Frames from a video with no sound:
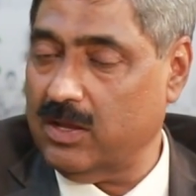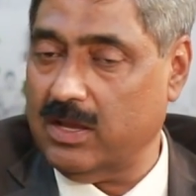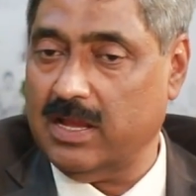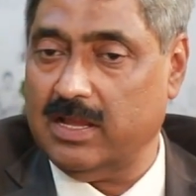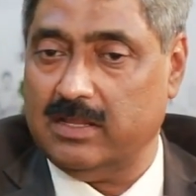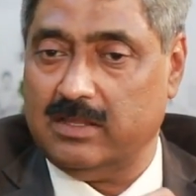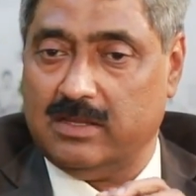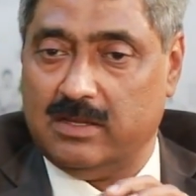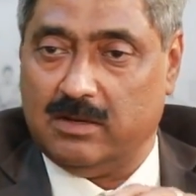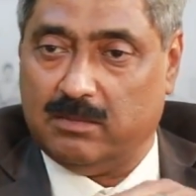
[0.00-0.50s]

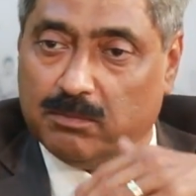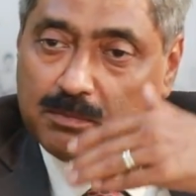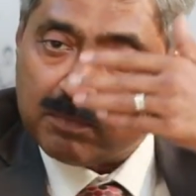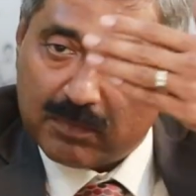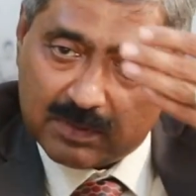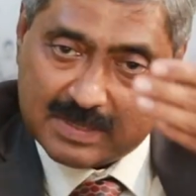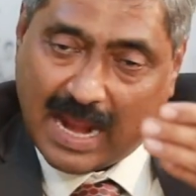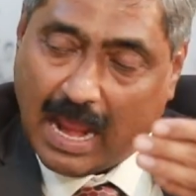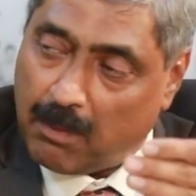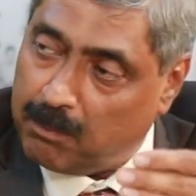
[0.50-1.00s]
And the
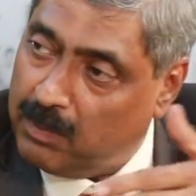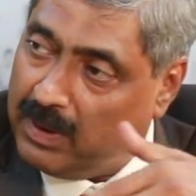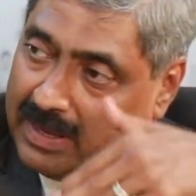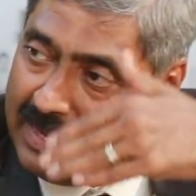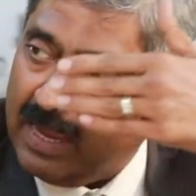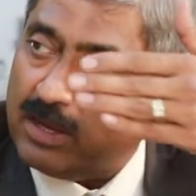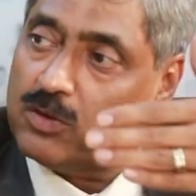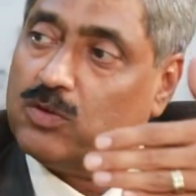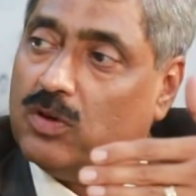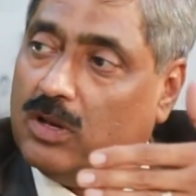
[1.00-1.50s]

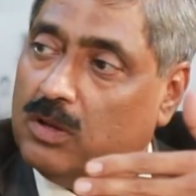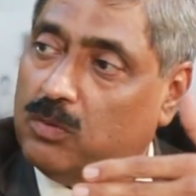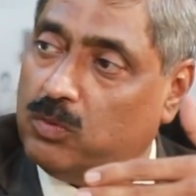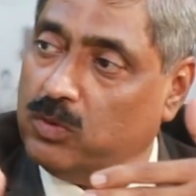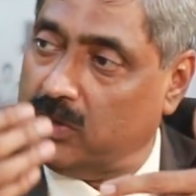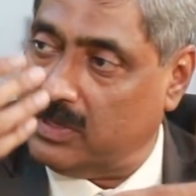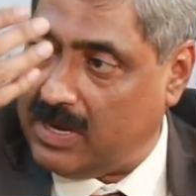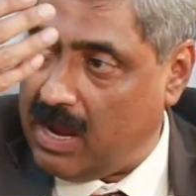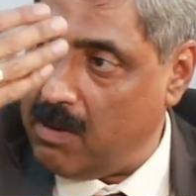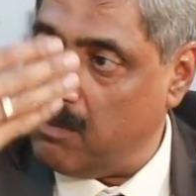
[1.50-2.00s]
typing actually
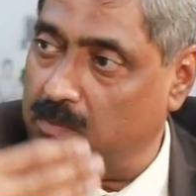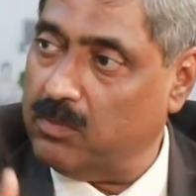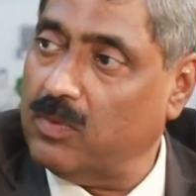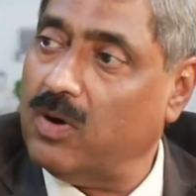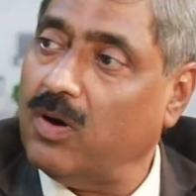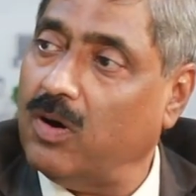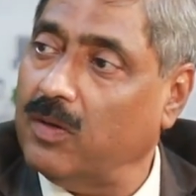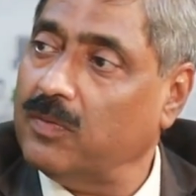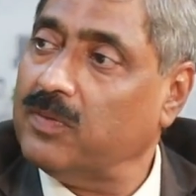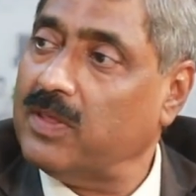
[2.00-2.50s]
would come
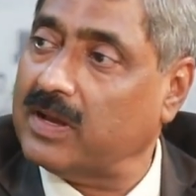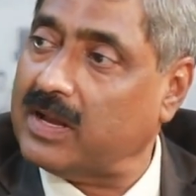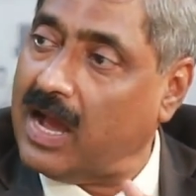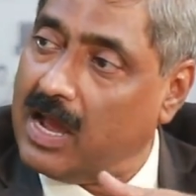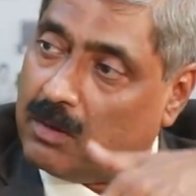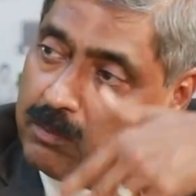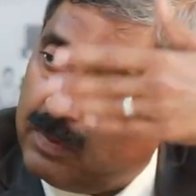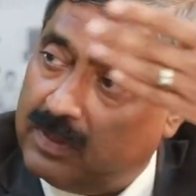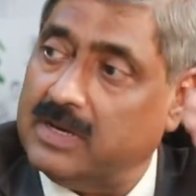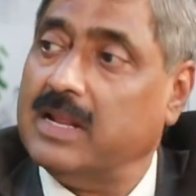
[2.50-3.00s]
on the
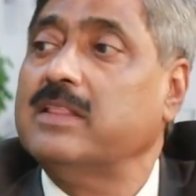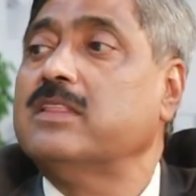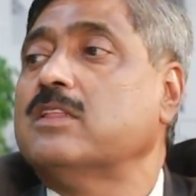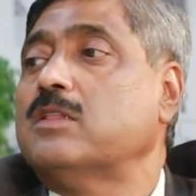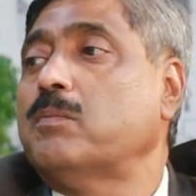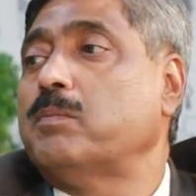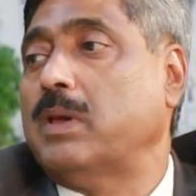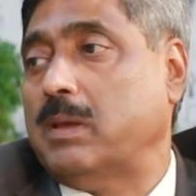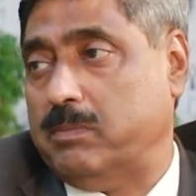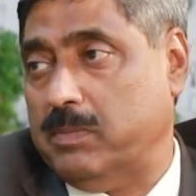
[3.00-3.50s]
carbon and
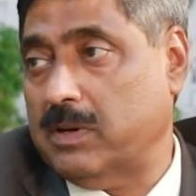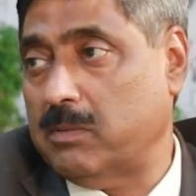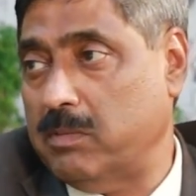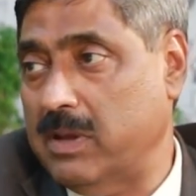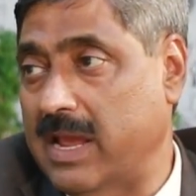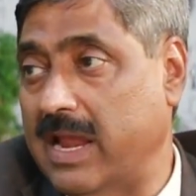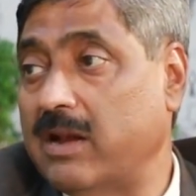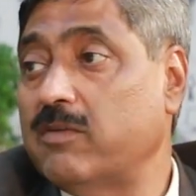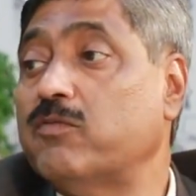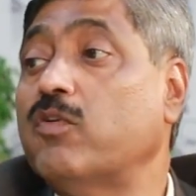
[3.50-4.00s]
the paper
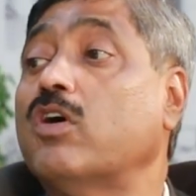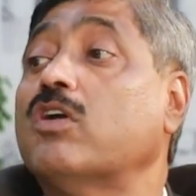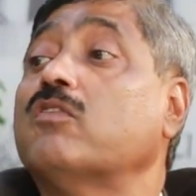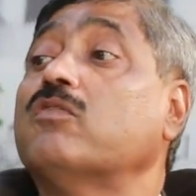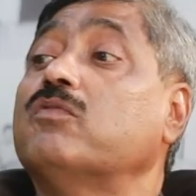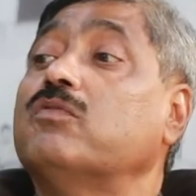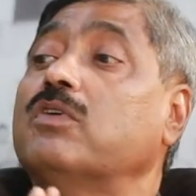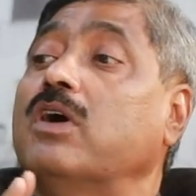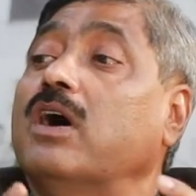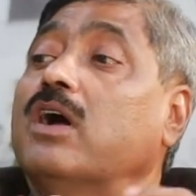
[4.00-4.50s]
behind
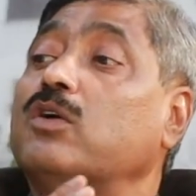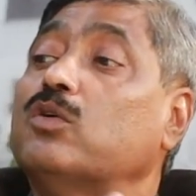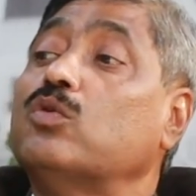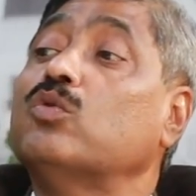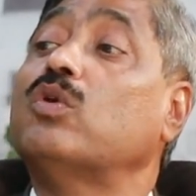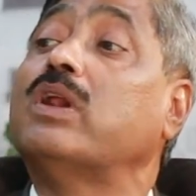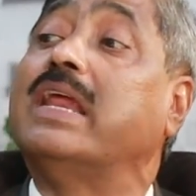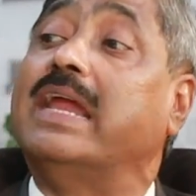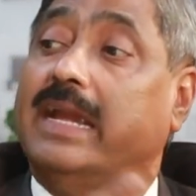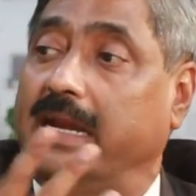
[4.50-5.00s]
for
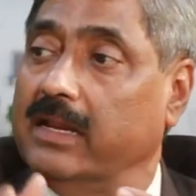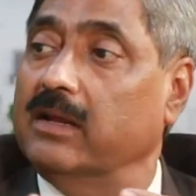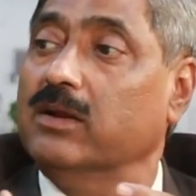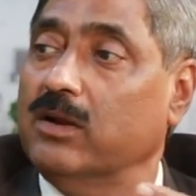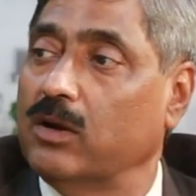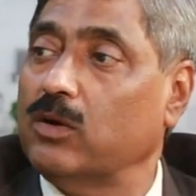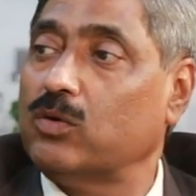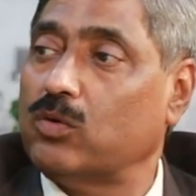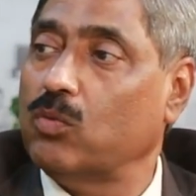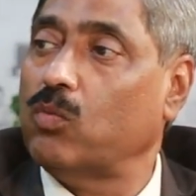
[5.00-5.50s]
to read
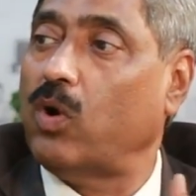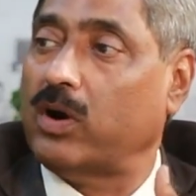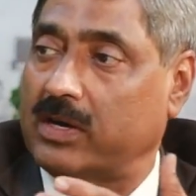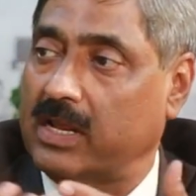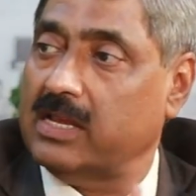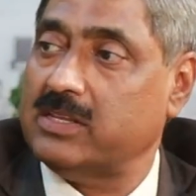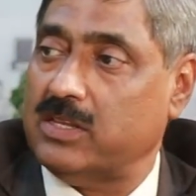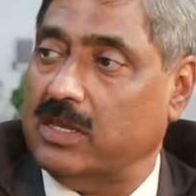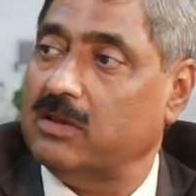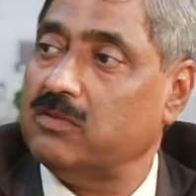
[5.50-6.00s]

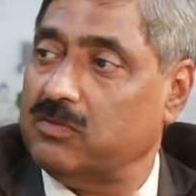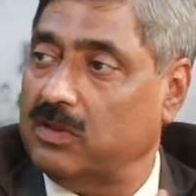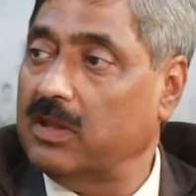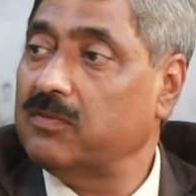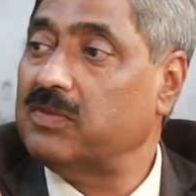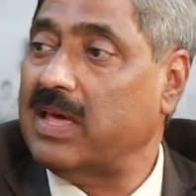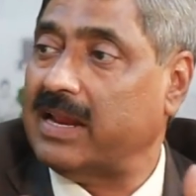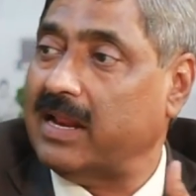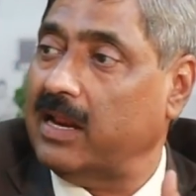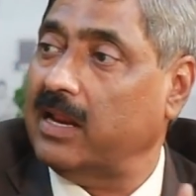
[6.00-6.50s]

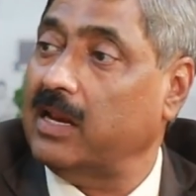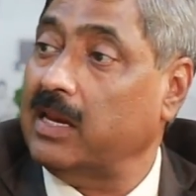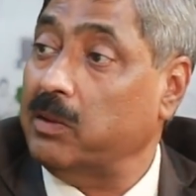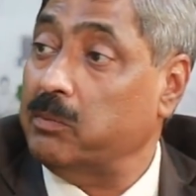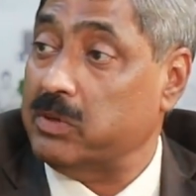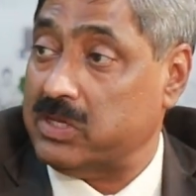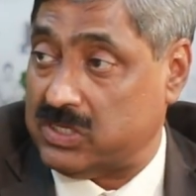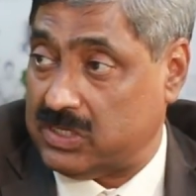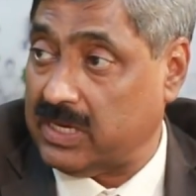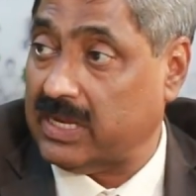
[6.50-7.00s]
if there are any
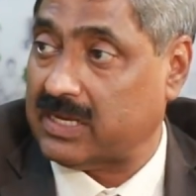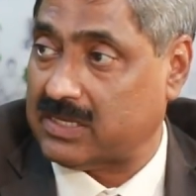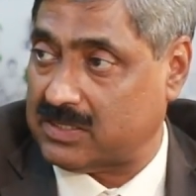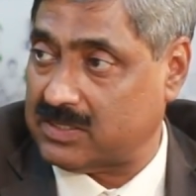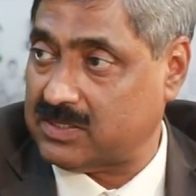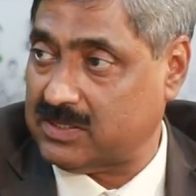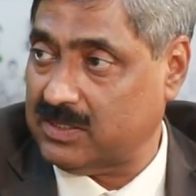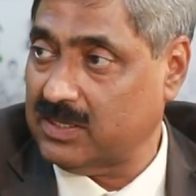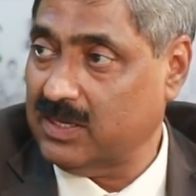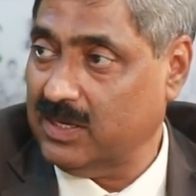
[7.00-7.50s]

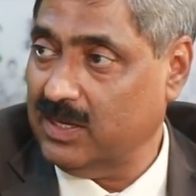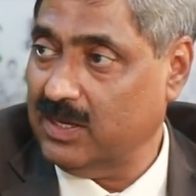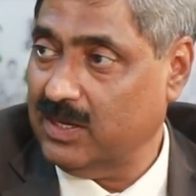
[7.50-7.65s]
mistakes.